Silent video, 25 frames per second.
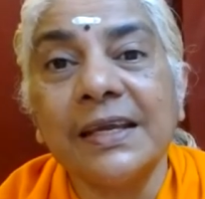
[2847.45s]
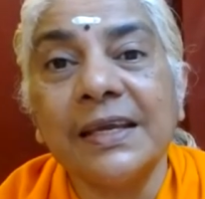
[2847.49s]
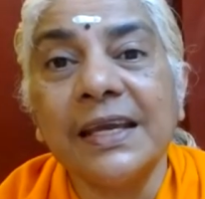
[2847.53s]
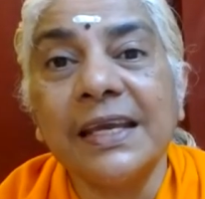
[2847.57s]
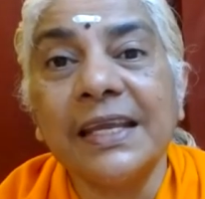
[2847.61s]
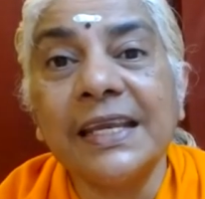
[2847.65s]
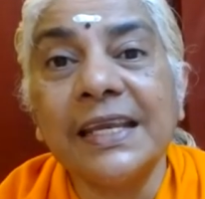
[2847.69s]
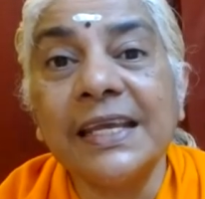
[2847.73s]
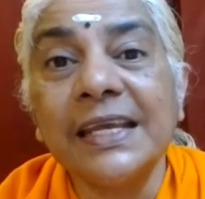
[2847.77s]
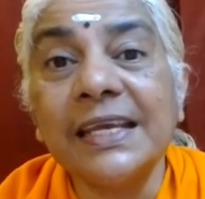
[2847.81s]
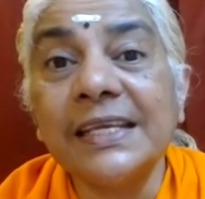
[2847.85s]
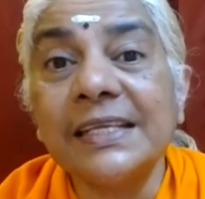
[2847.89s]

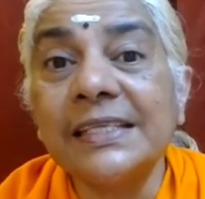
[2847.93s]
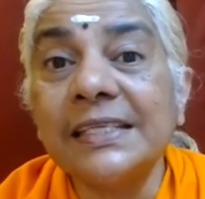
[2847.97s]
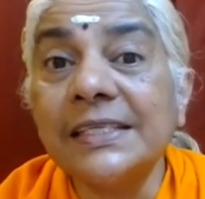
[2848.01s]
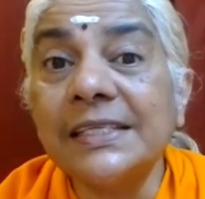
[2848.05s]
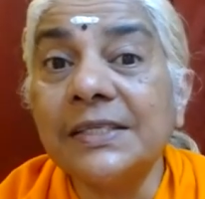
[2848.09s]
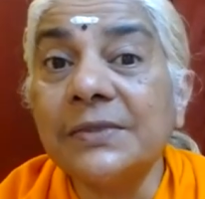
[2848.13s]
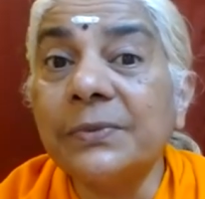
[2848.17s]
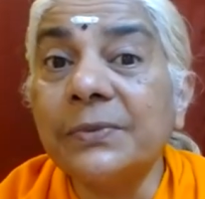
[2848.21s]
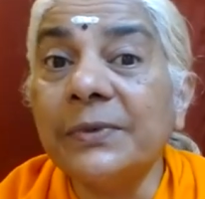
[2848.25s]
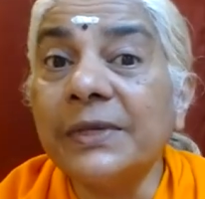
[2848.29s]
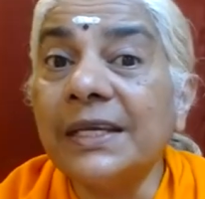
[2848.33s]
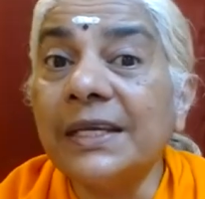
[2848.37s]
And
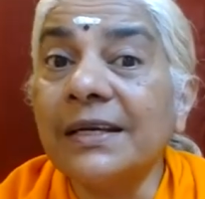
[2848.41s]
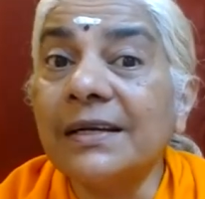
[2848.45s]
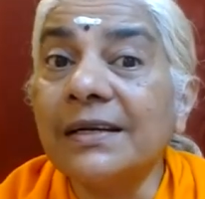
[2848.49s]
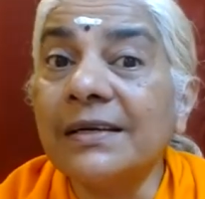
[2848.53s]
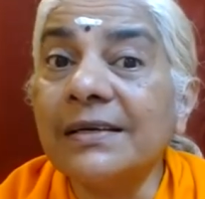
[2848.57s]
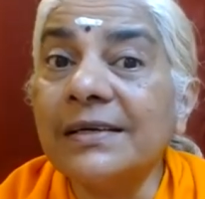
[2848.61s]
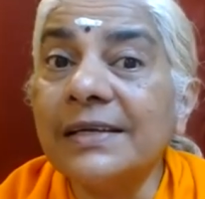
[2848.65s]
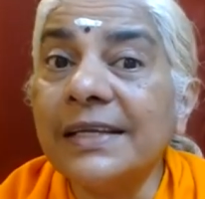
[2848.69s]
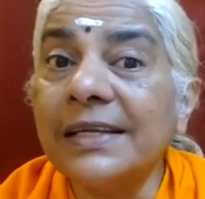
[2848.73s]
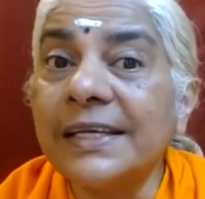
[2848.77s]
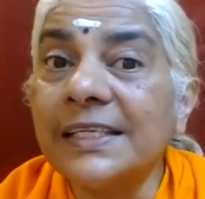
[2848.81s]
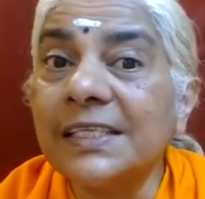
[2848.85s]
hence, we
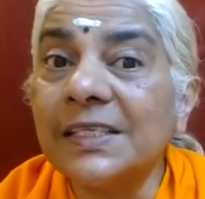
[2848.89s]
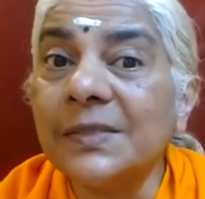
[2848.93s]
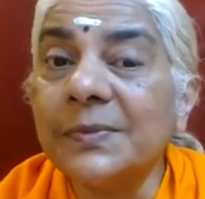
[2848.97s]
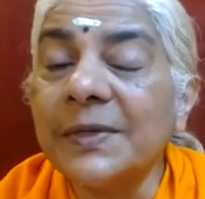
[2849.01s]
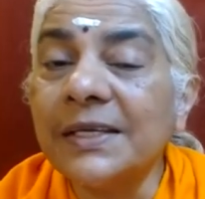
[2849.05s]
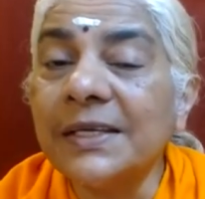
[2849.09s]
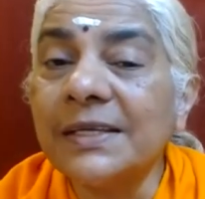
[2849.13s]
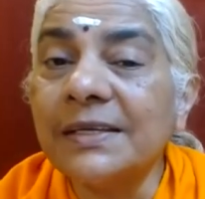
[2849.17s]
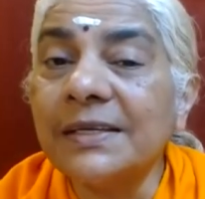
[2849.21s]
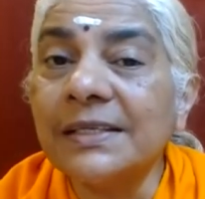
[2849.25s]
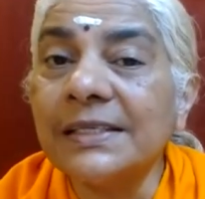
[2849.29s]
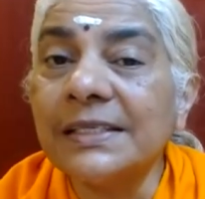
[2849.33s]
can't
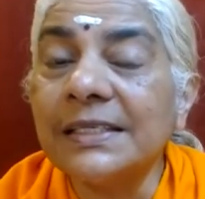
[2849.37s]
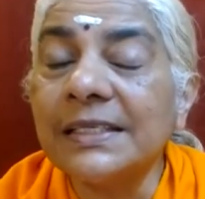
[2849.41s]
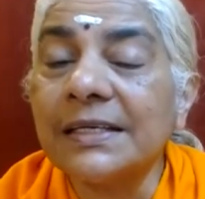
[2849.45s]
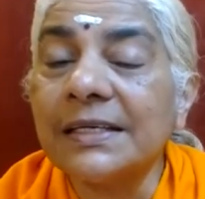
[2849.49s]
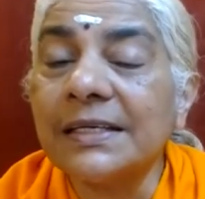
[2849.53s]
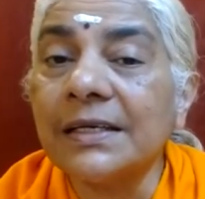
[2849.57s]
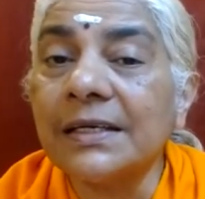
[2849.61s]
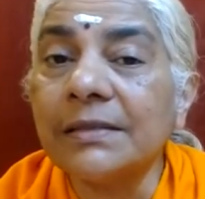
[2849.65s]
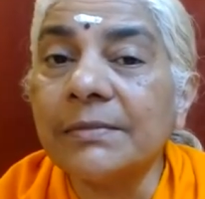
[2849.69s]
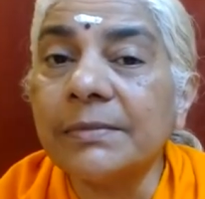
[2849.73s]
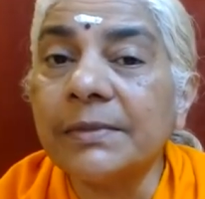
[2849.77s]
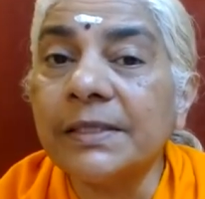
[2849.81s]
experience
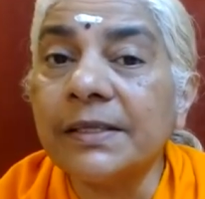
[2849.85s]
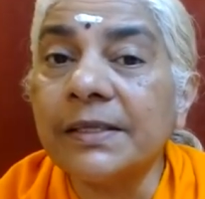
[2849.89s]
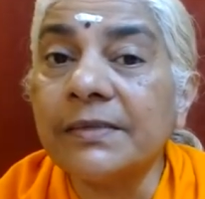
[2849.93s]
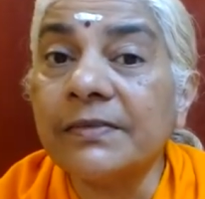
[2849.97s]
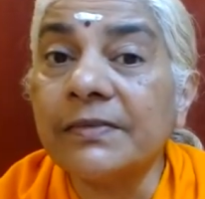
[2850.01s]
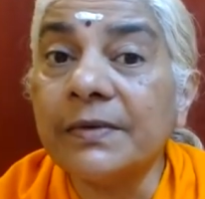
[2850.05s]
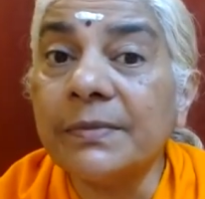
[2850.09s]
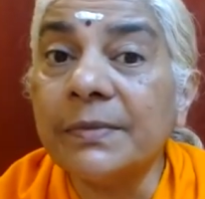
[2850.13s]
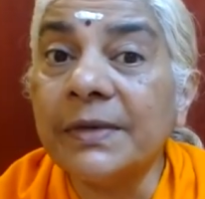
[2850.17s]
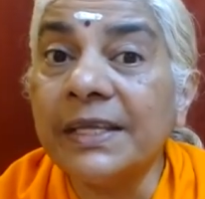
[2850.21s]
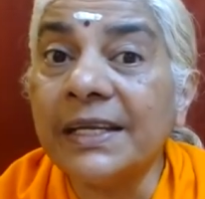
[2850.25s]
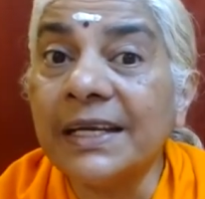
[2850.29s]
Atma
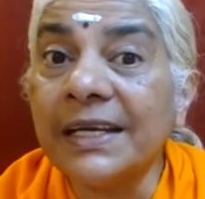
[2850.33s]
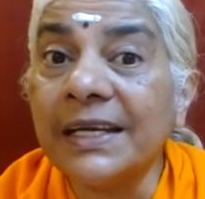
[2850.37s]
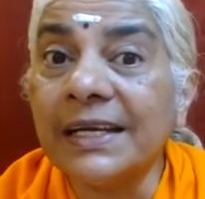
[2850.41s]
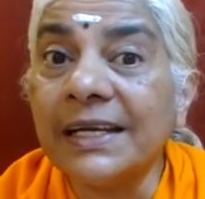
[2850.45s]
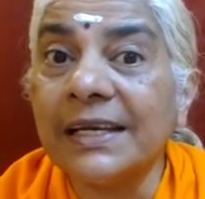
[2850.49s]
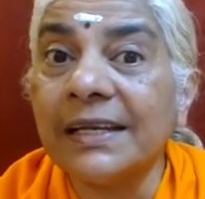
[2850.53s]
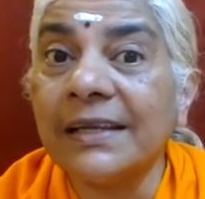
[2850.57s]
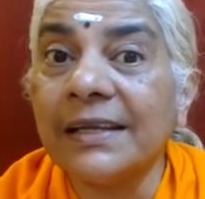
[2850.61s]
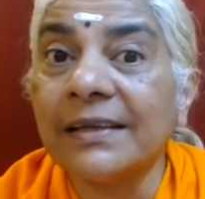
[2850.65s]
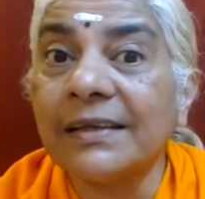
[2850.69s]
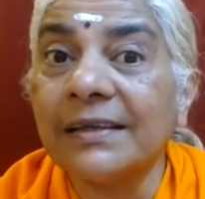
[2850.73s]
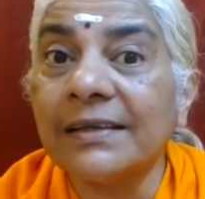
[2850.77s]

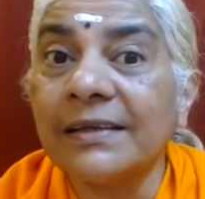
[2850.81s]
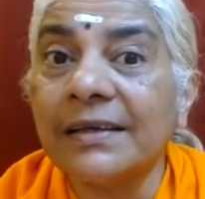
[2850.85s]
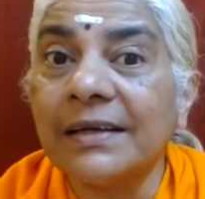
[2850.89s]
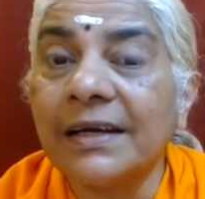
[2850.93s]
directly.